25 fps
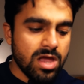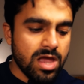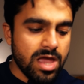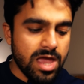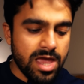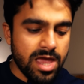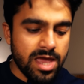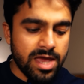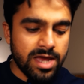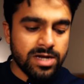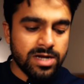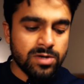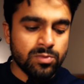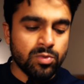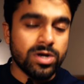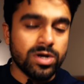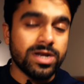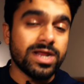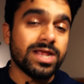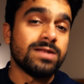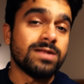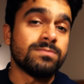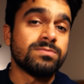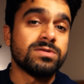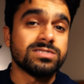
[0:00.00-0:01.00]
and what
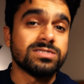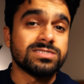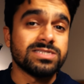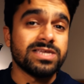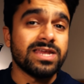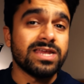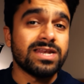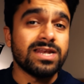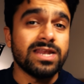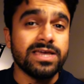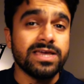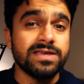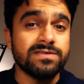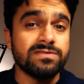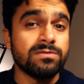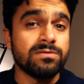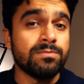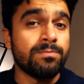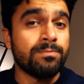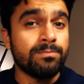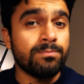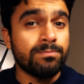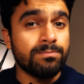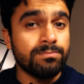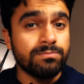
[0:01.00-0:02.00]
helped us get like
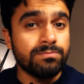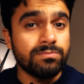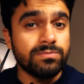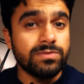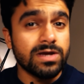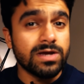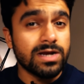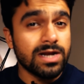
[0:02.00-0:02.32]
the